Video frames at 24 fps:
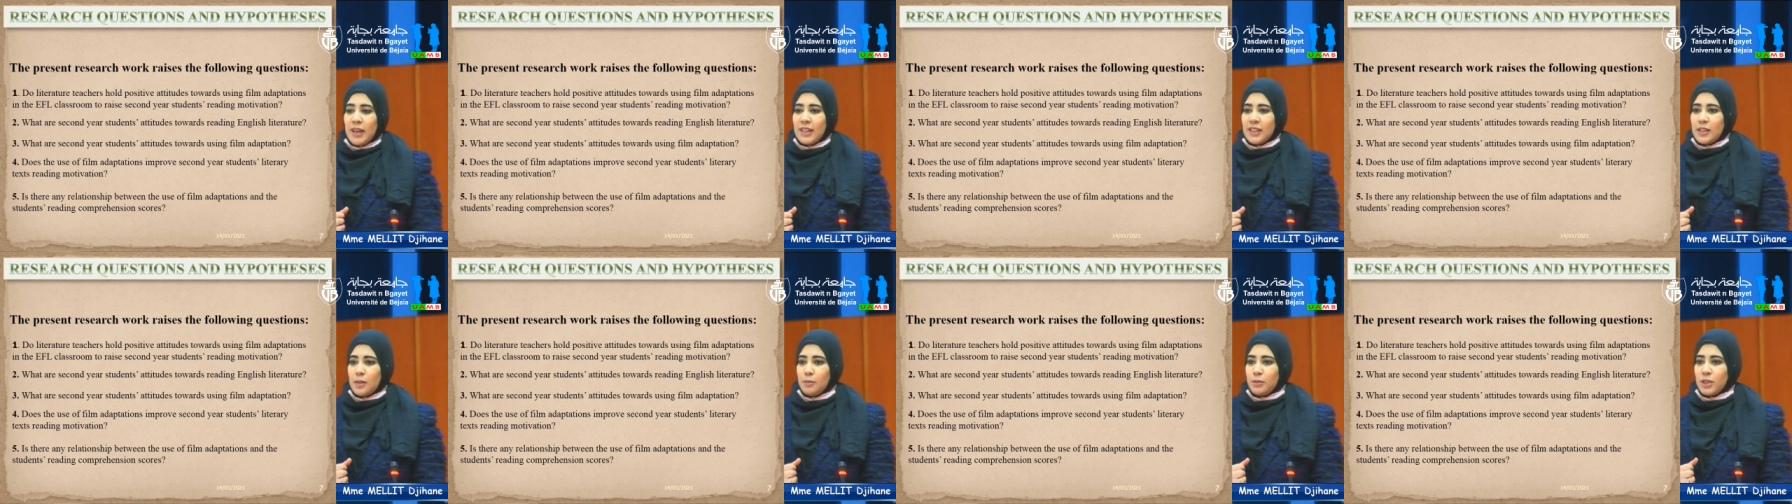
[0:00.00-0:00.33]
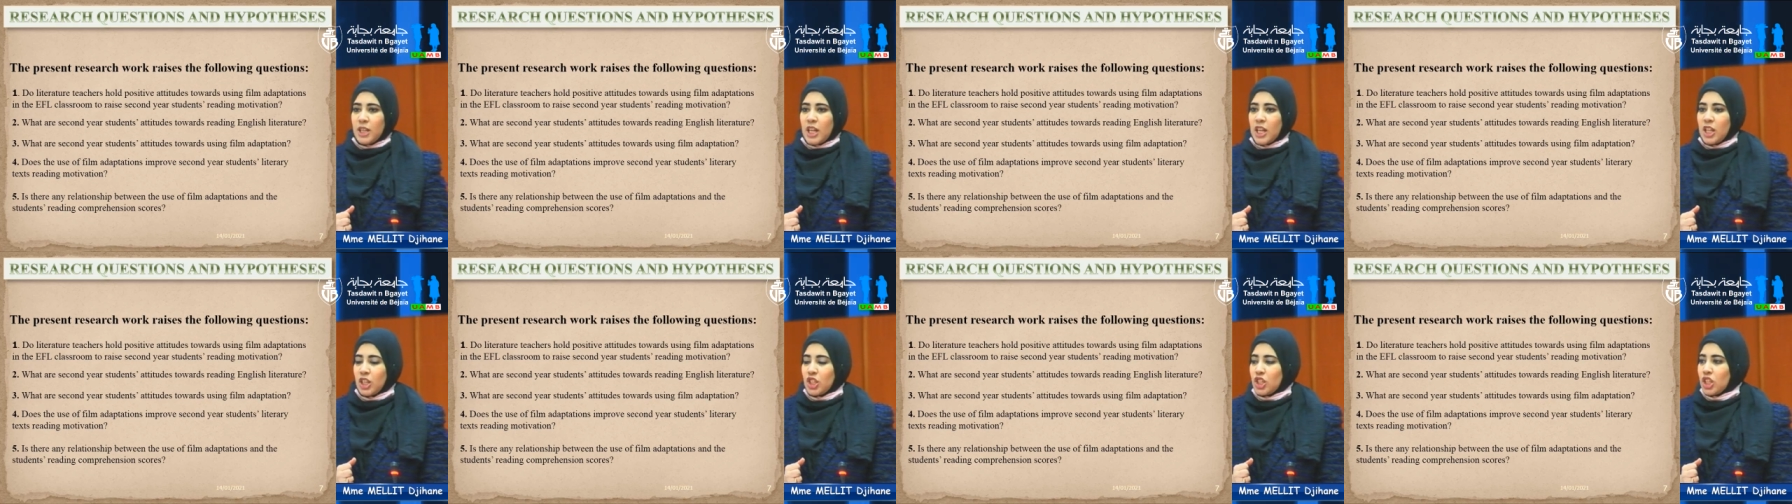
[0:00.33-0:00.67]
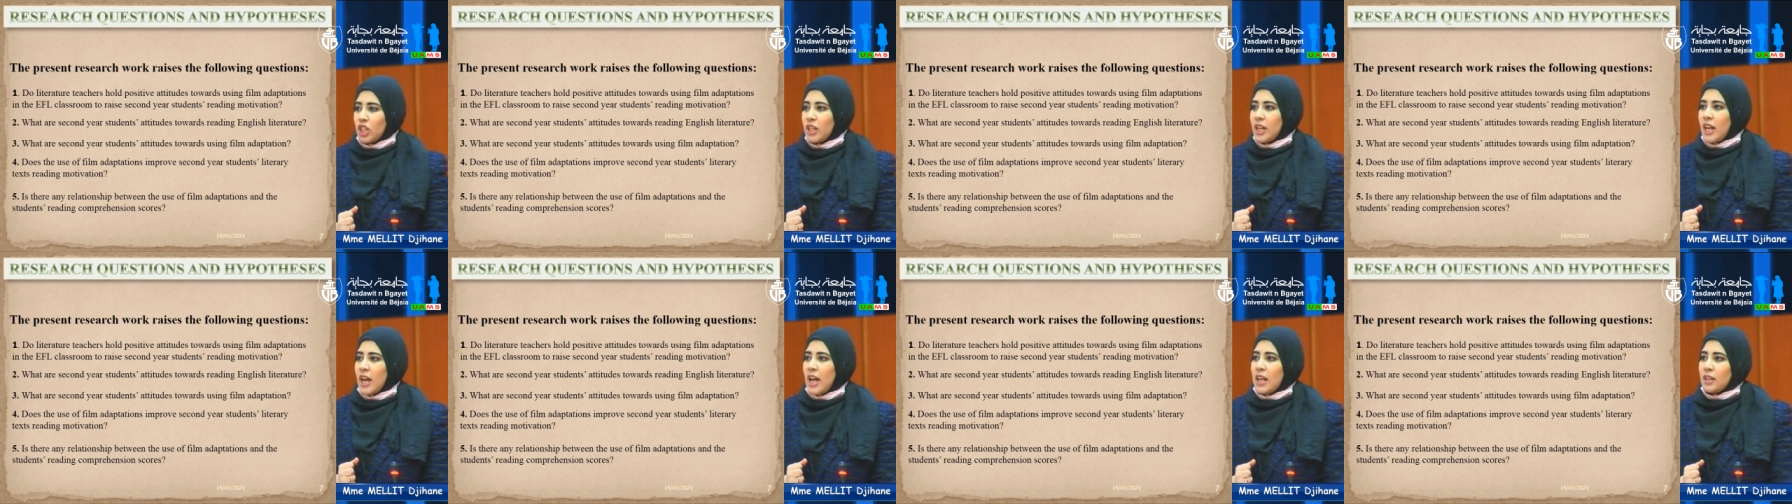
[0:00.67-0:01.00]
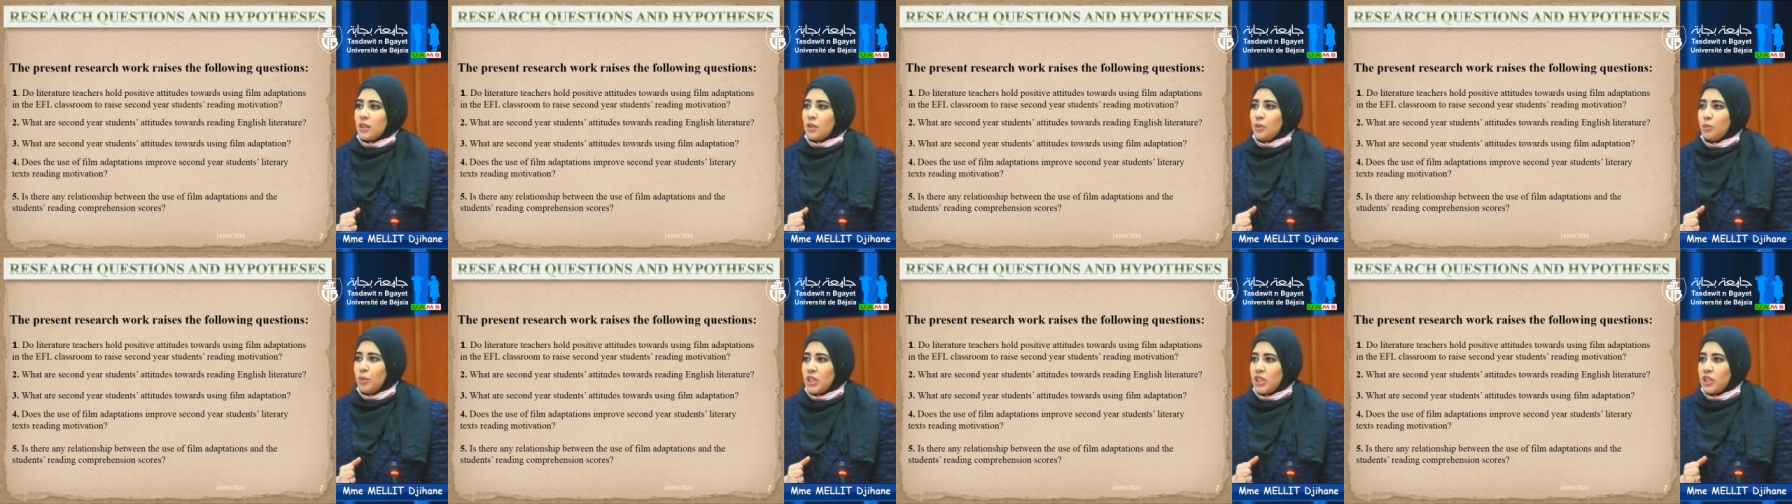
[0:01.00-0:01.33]
adaptation
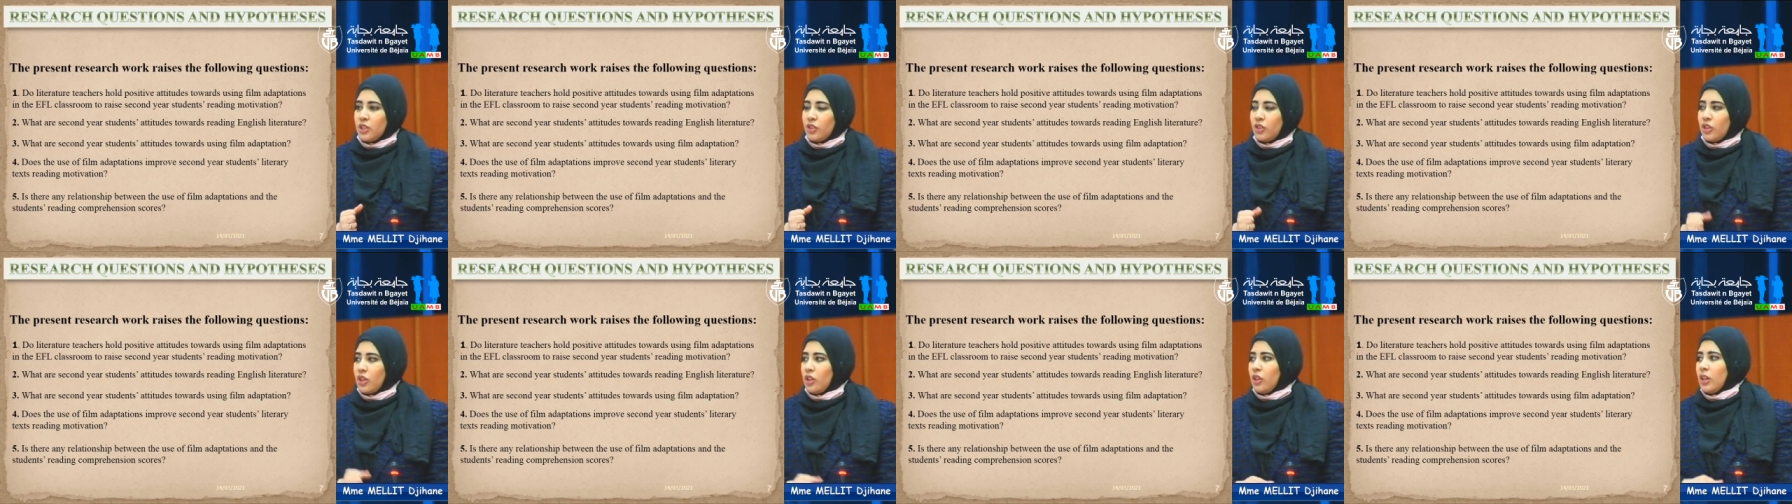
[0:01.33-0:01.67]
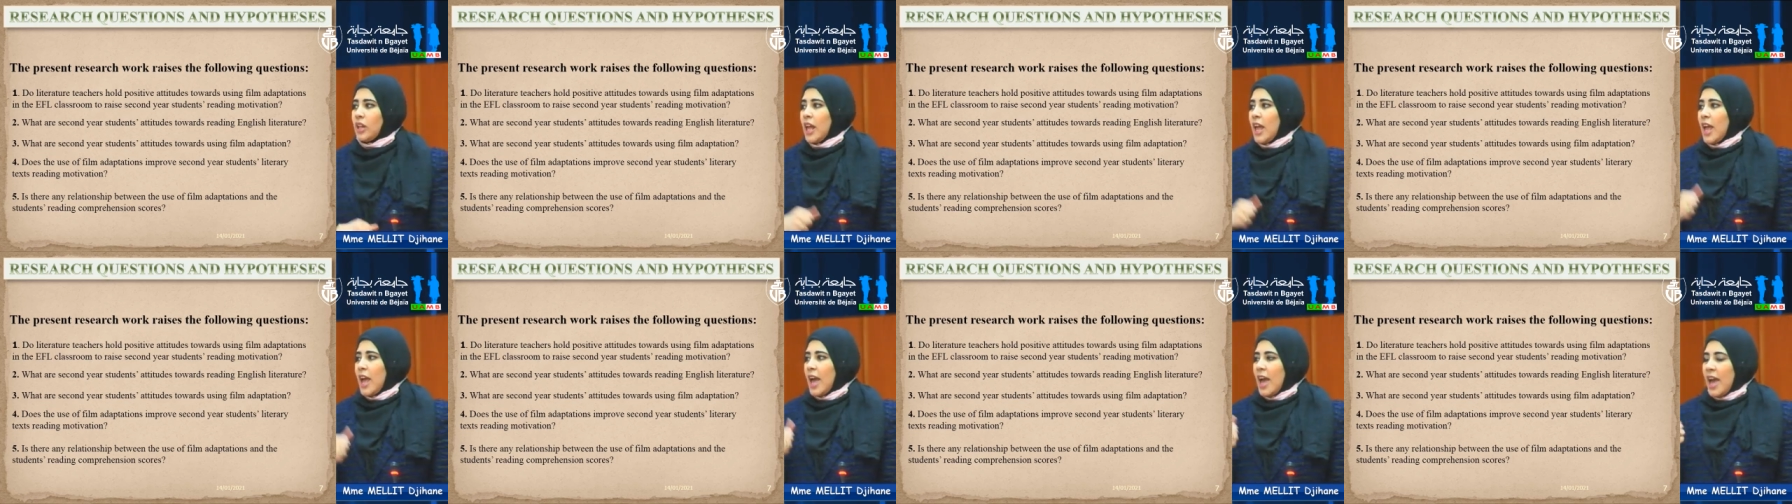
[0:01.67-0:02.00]
as a material